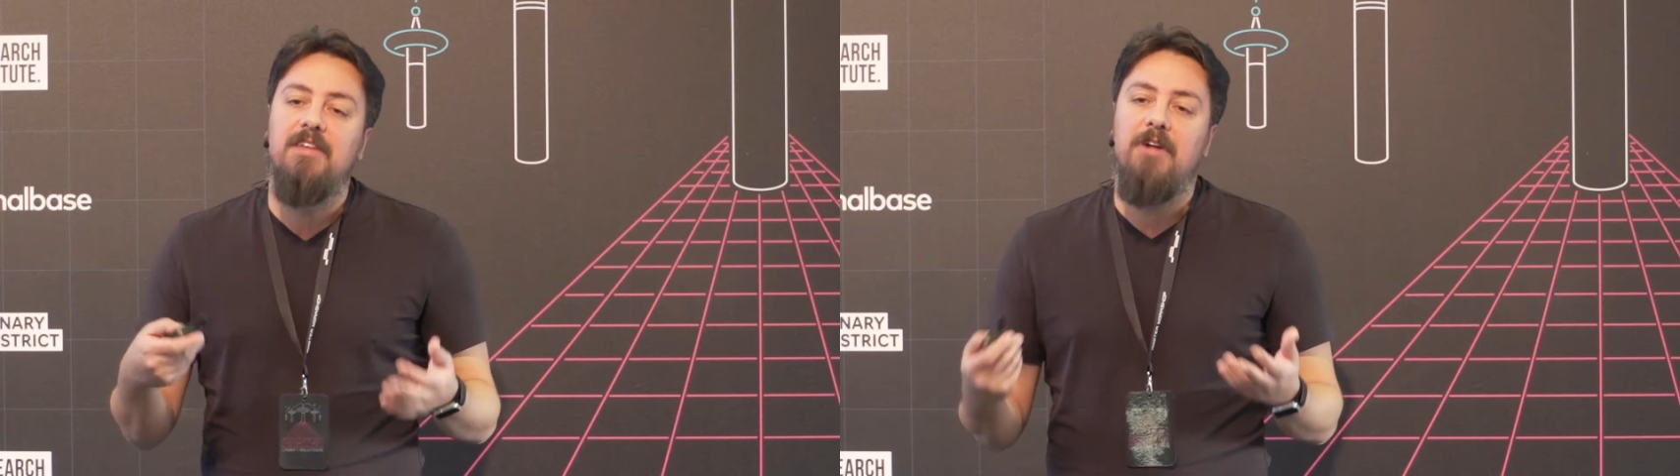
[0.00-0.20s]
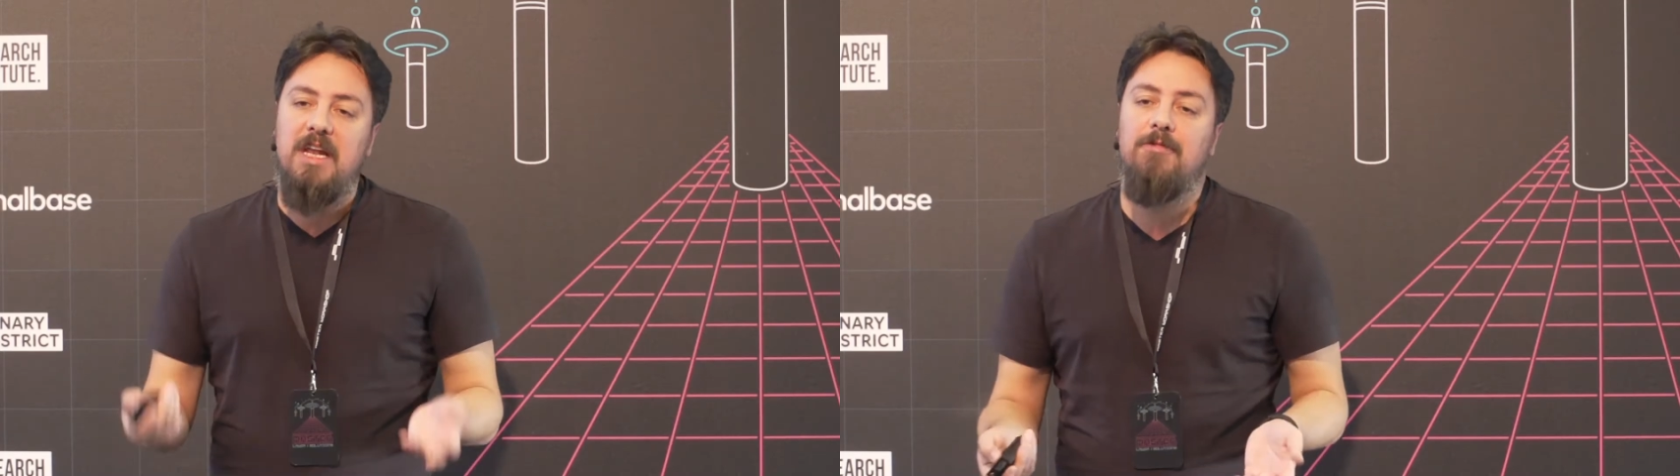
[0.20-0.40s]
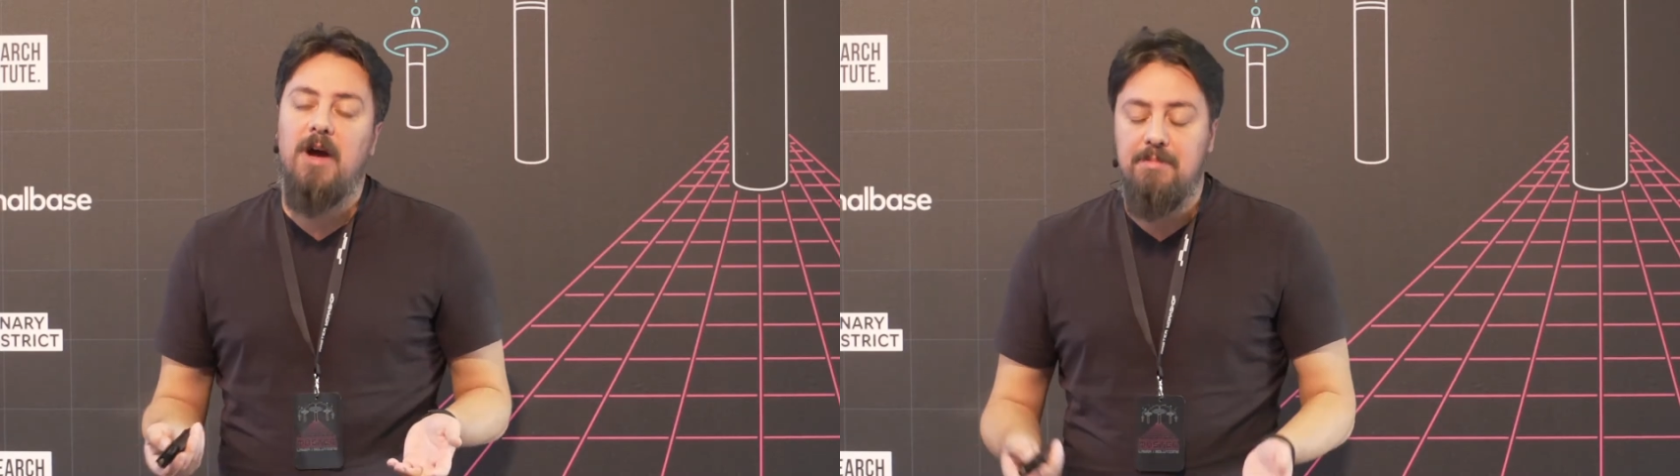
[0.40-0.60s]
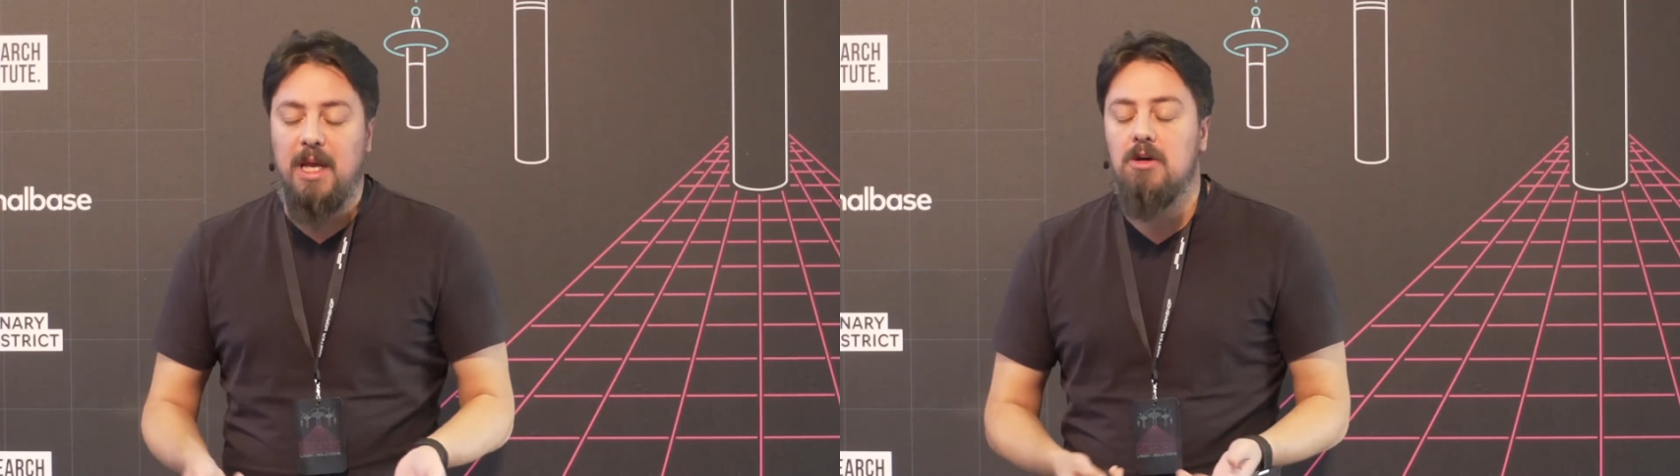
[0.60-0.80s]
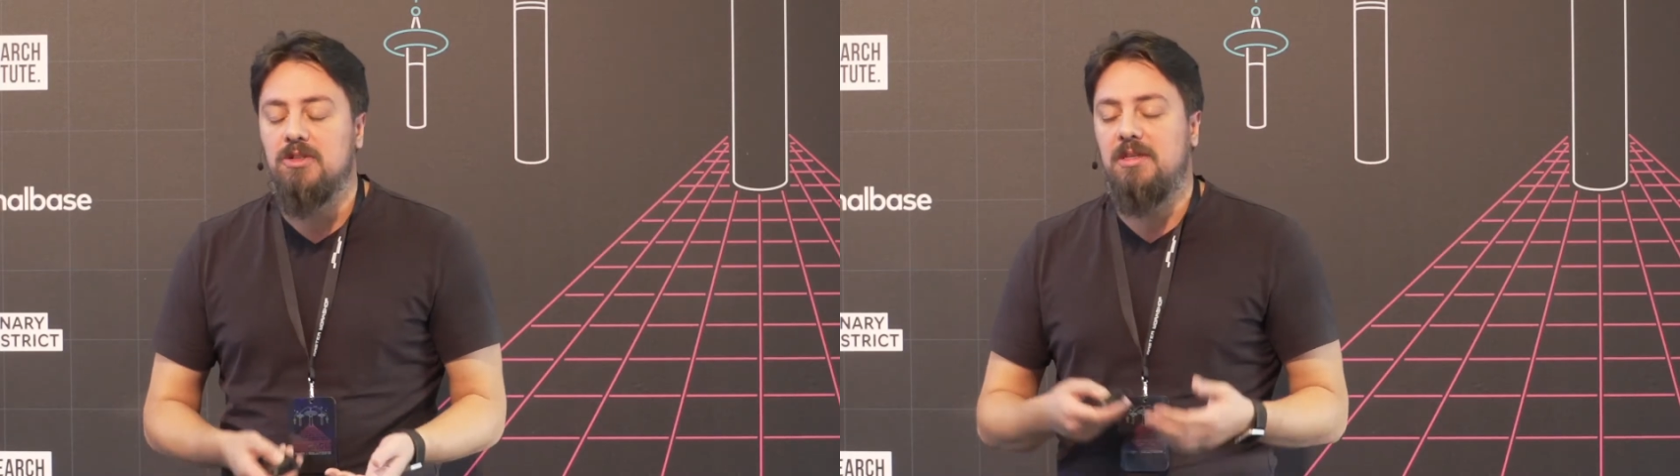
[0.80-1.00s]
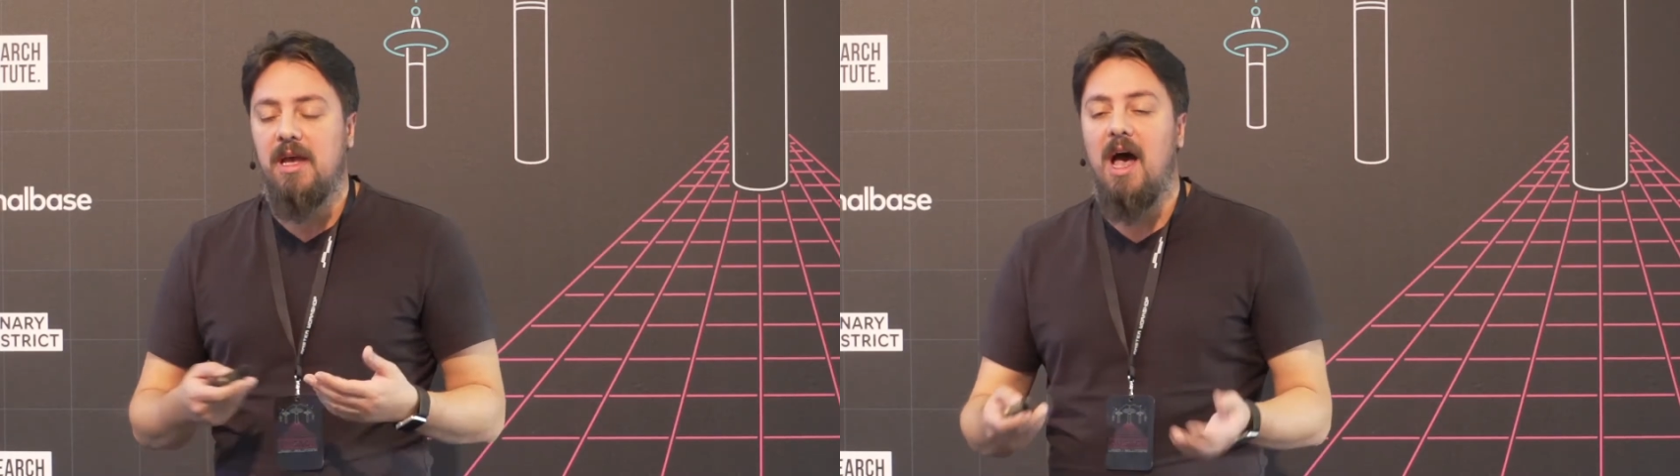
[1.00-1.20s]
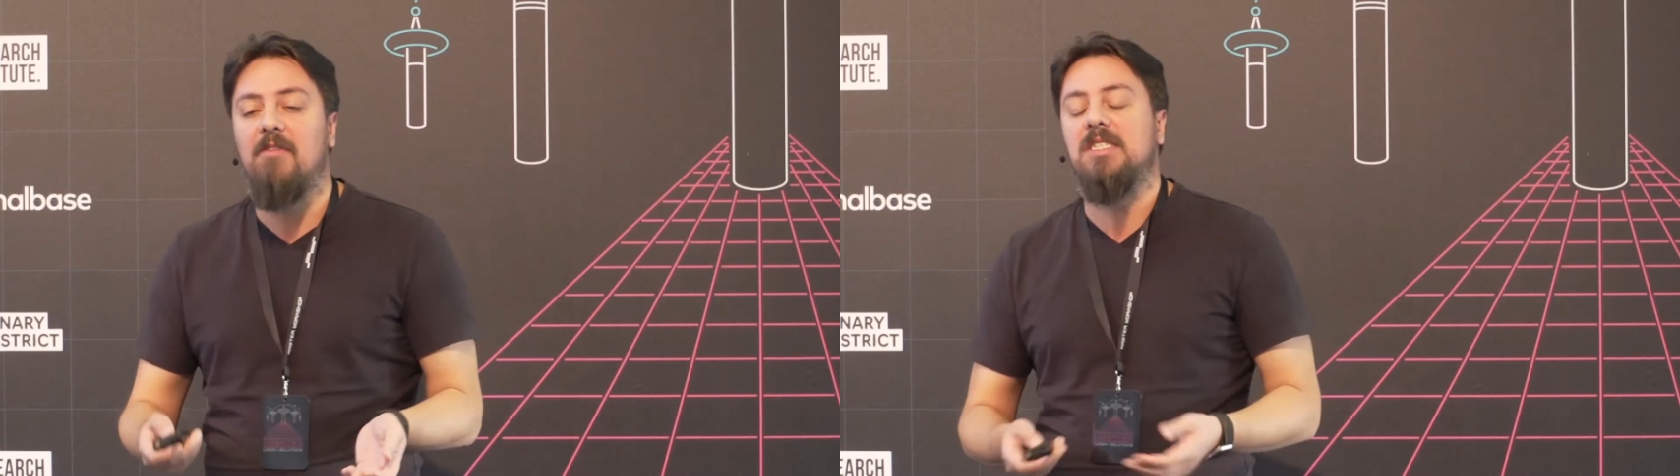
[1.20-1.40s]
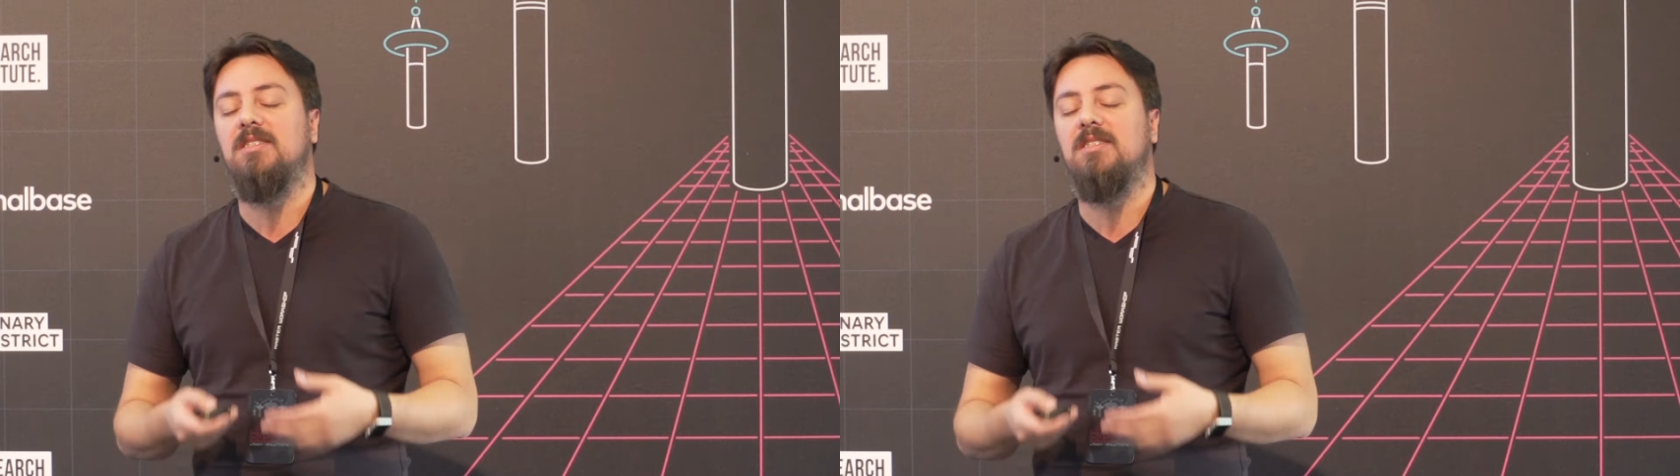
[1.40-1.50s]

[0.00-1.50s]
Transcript: verify because they have a